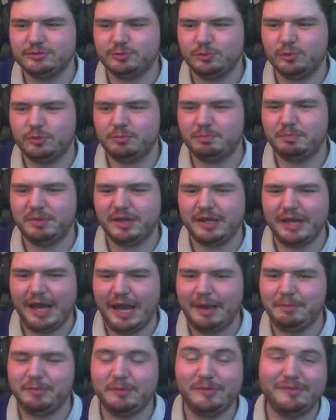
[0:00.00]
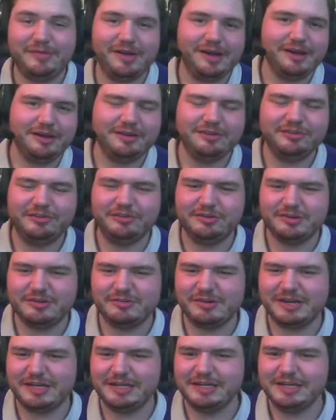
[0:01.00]
would be happy with that,
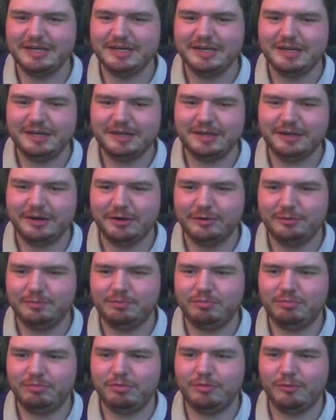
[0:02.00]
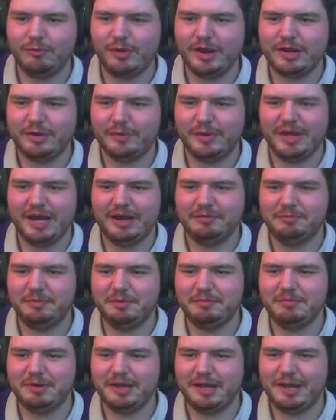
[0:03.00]
considering, you know, the way that we have
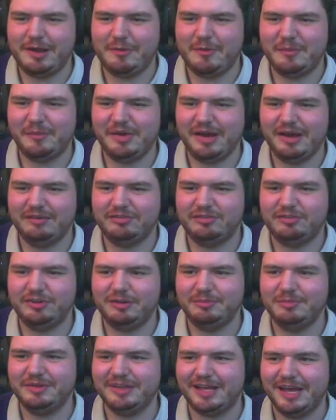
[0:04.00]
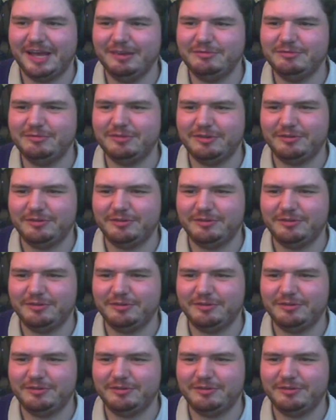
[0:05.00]
been playing when we have simmed games.